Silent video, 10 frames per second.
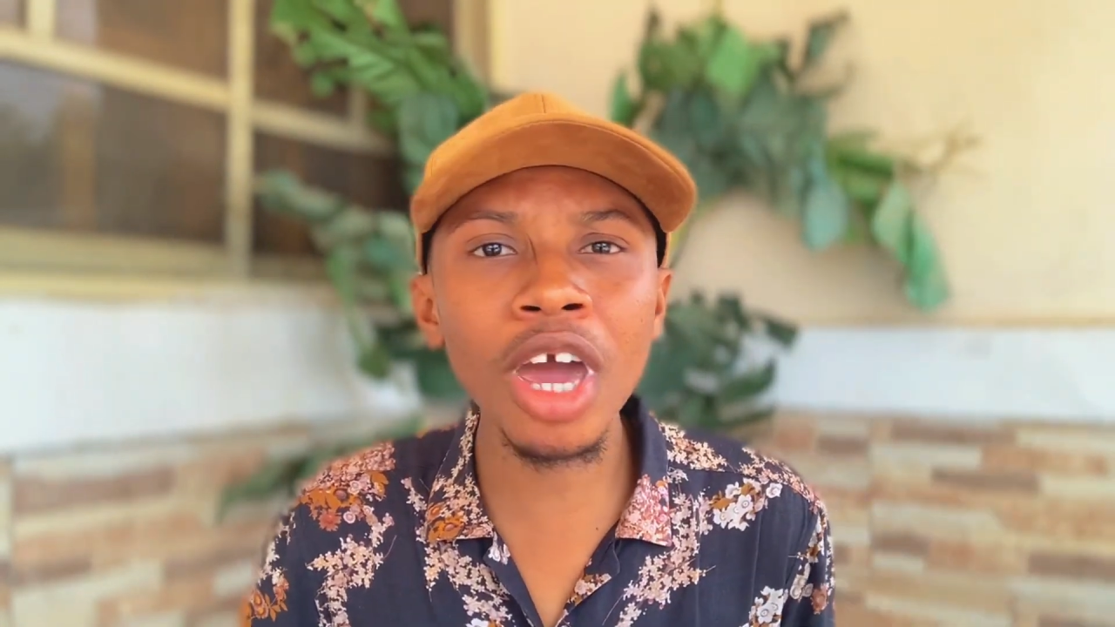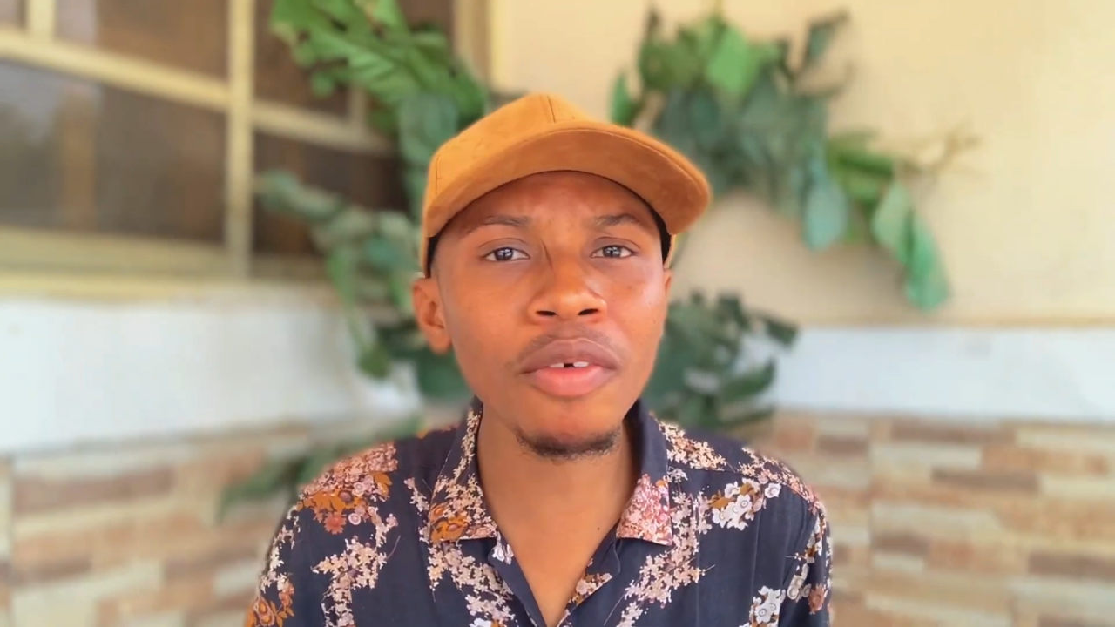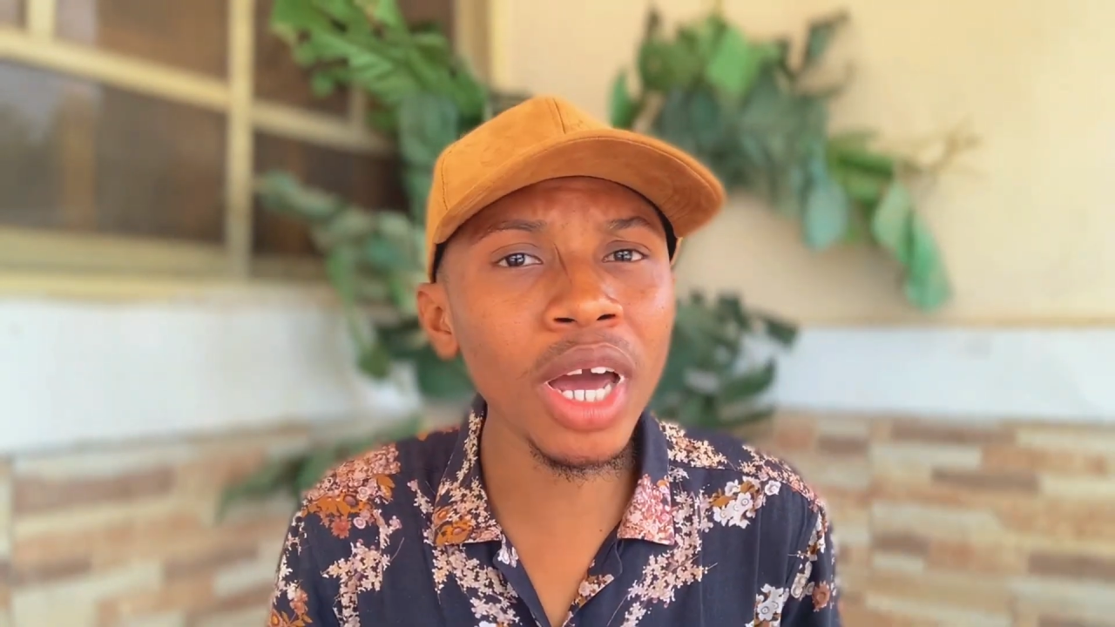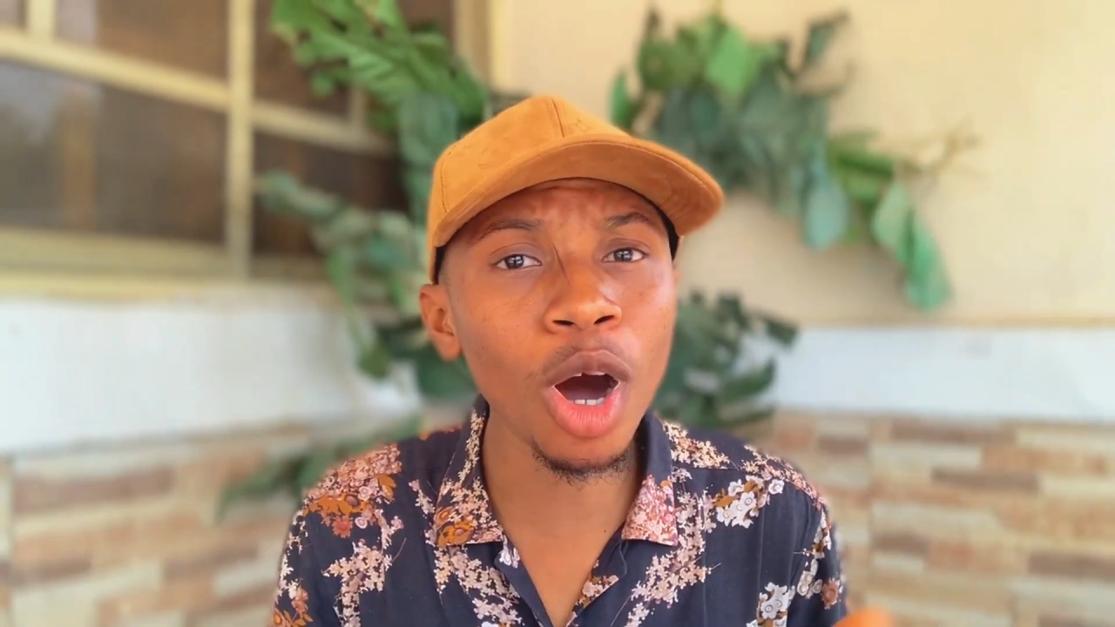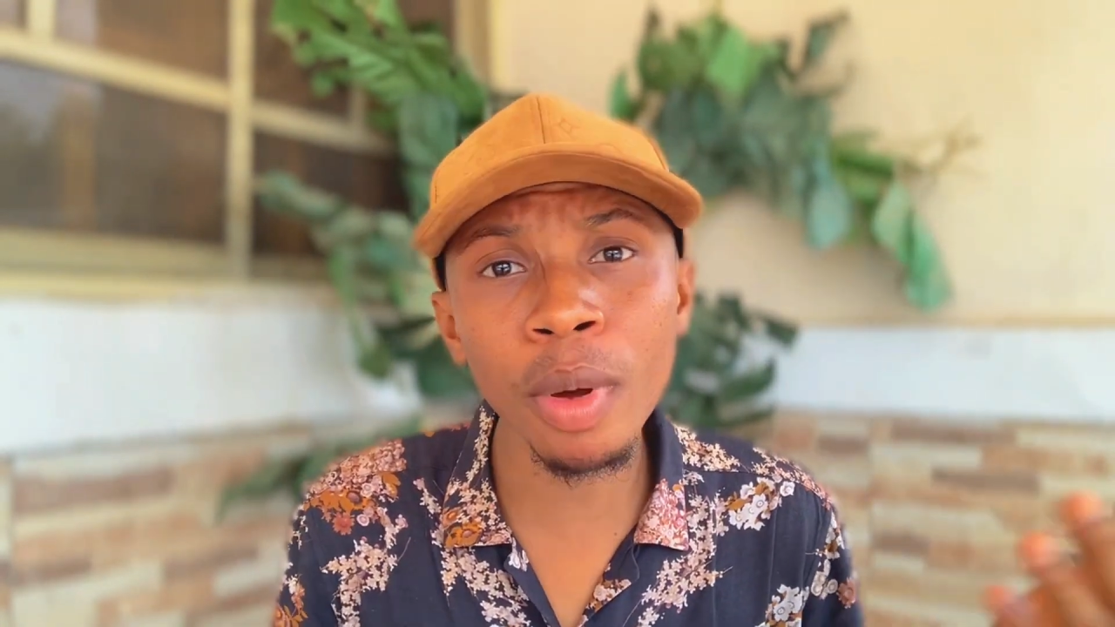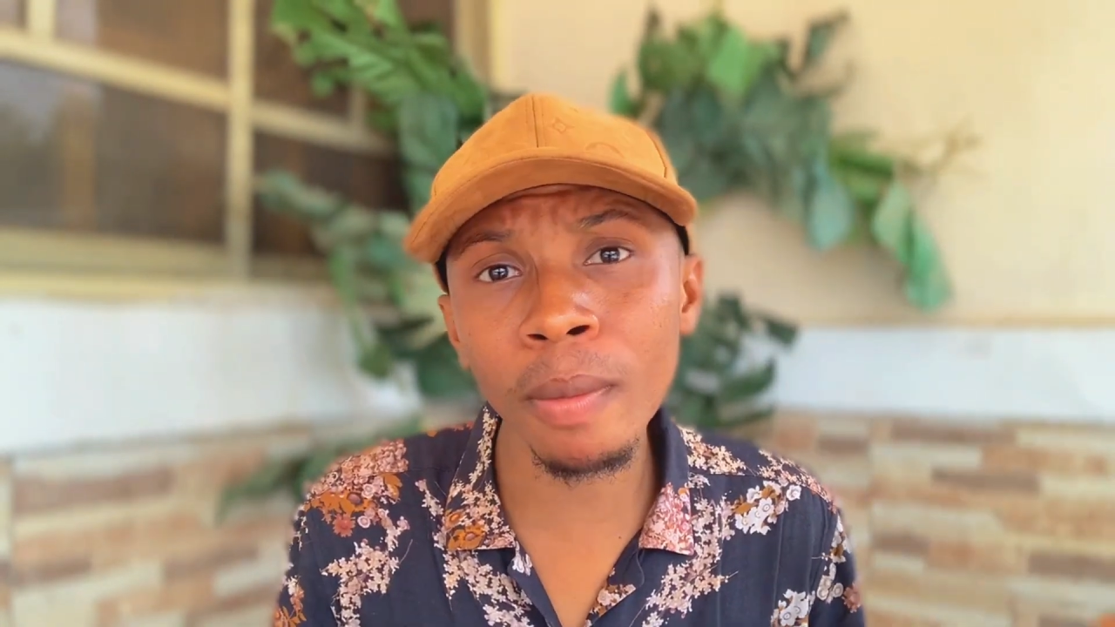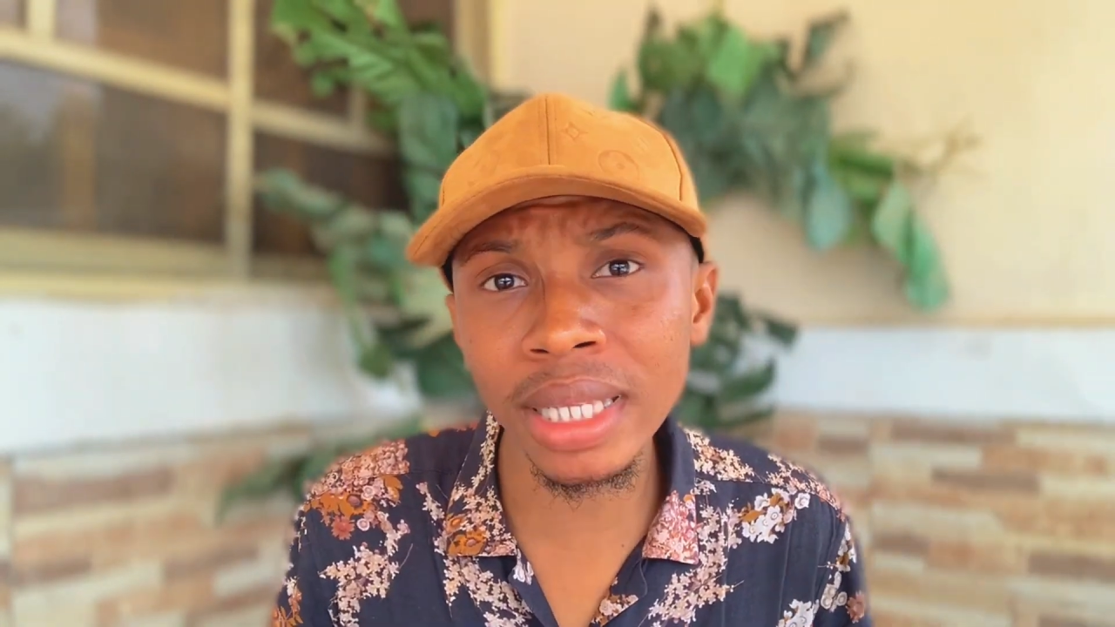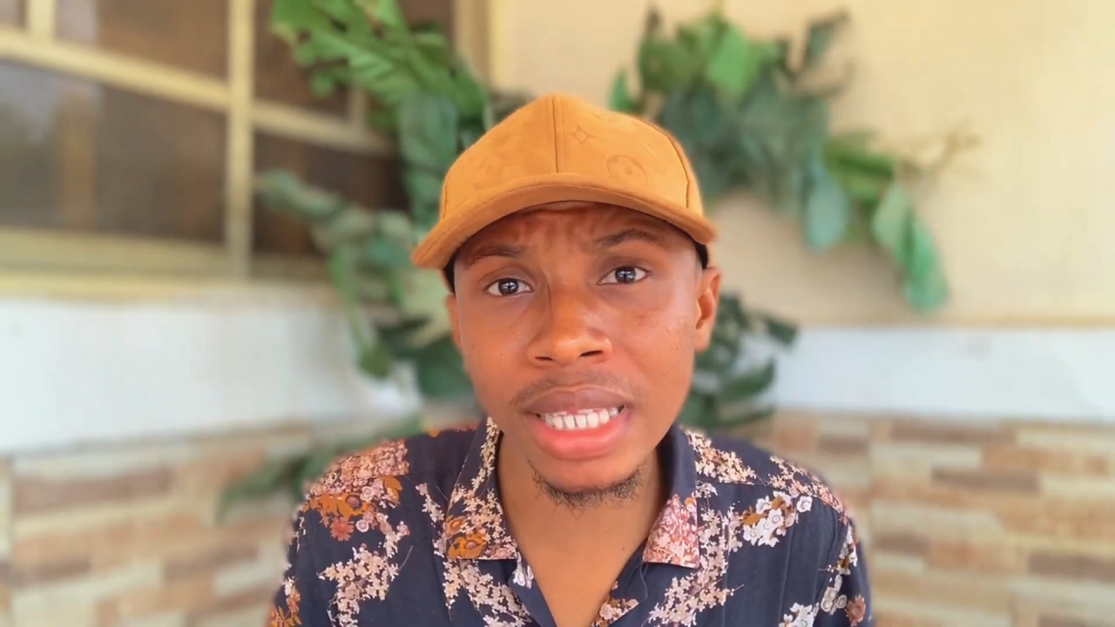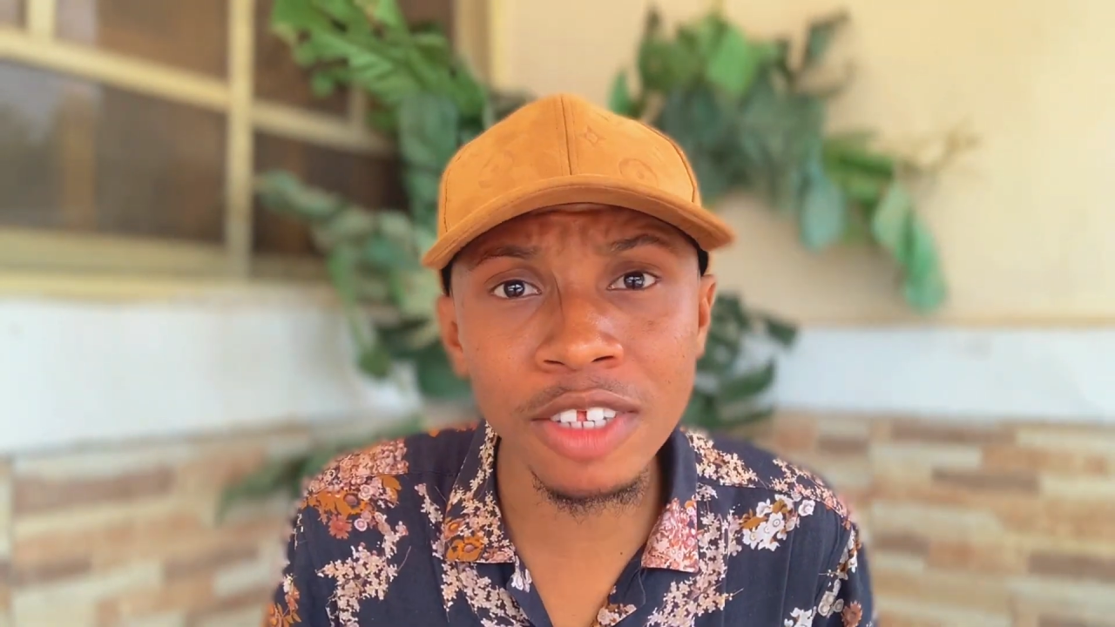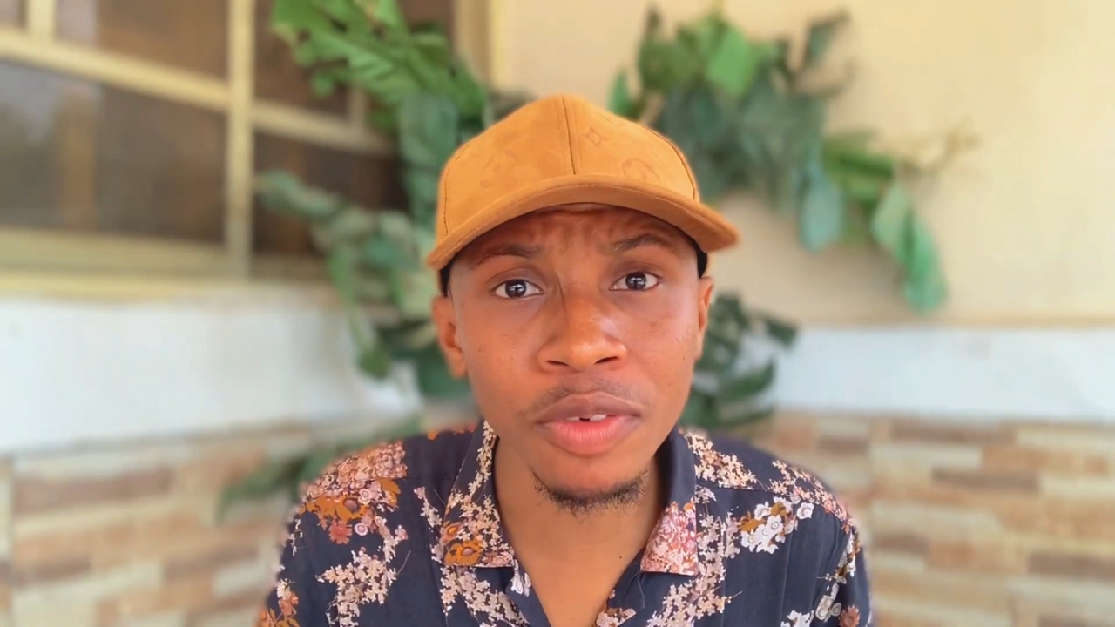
even helping matters